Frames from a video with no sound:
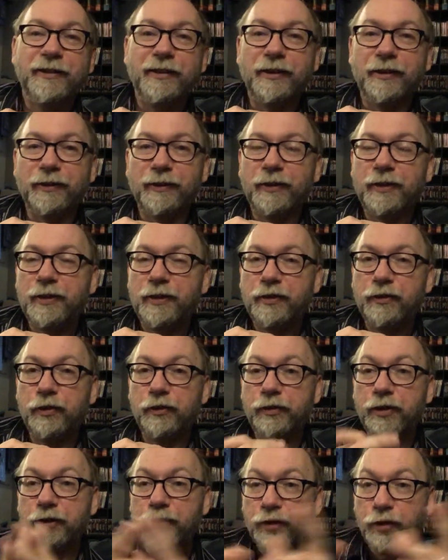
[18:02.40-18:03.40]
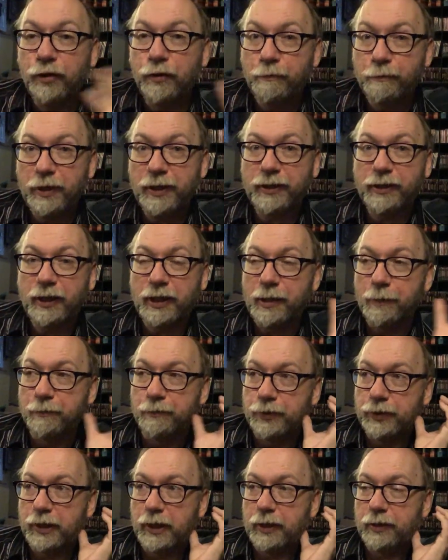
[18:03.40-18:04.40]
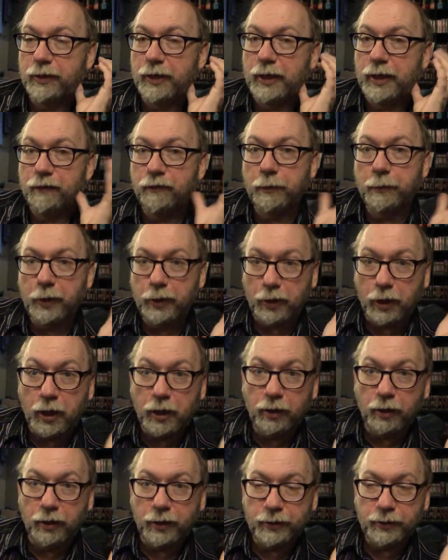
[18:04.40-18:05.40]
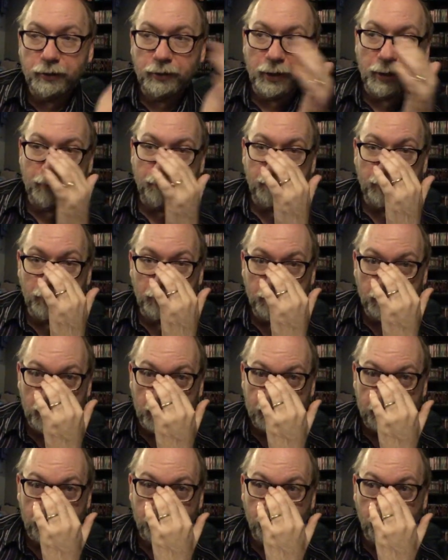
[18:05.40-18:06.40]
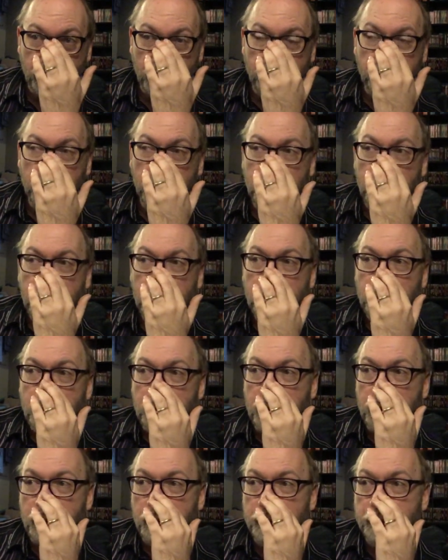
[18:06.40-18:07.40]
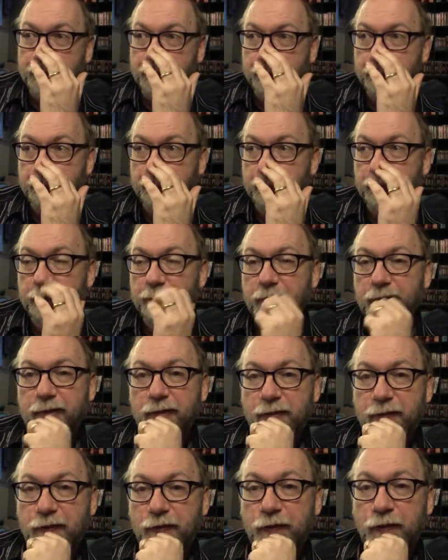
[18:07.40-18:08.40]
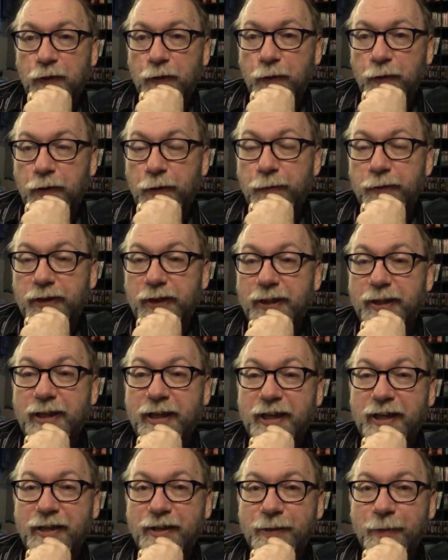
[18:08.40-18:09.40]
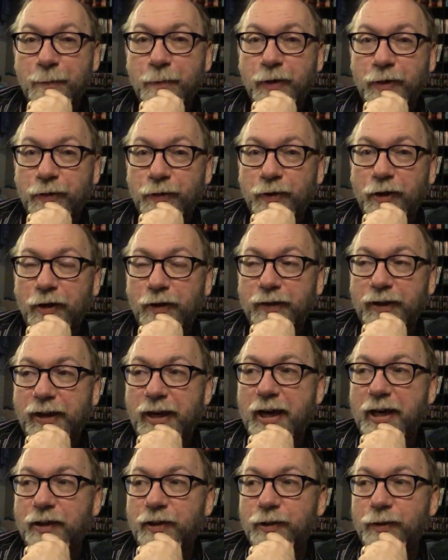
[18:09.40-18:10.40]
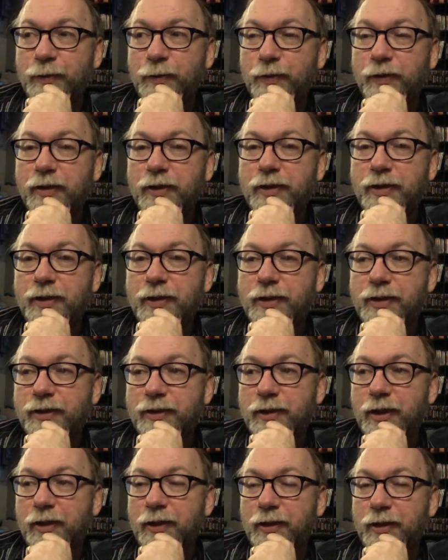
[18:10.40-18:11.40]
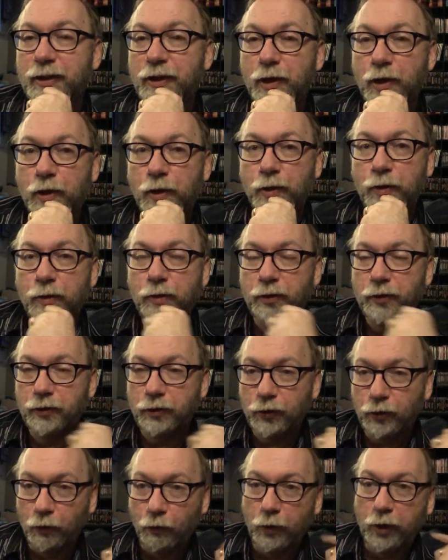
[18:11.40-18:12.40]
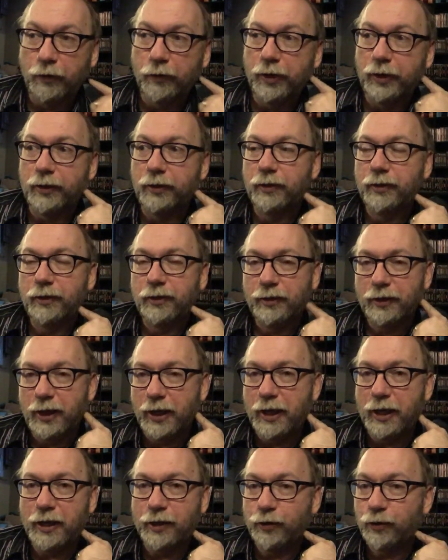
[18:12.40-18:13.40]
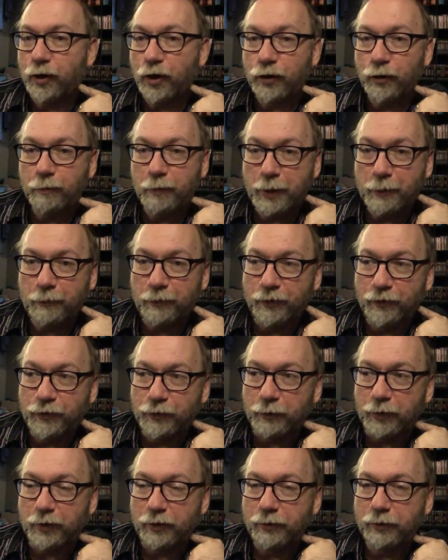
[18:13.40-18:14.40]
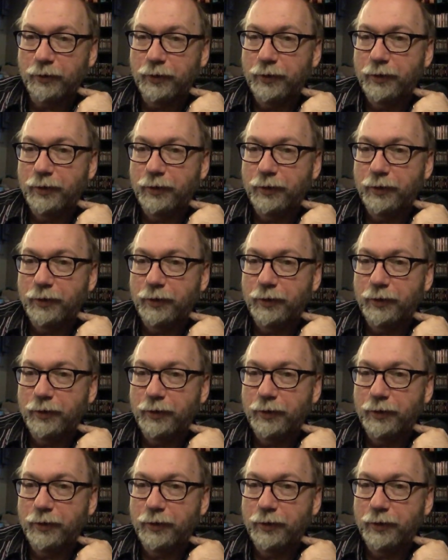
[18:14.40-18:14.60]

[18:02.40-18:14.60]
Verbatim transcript: they're they're the two big teams that, that everybody idolized at the at the time. Um, so he was a kid in Montreal that had to suddenly go wearing a Toronto Maple Leaf sweater,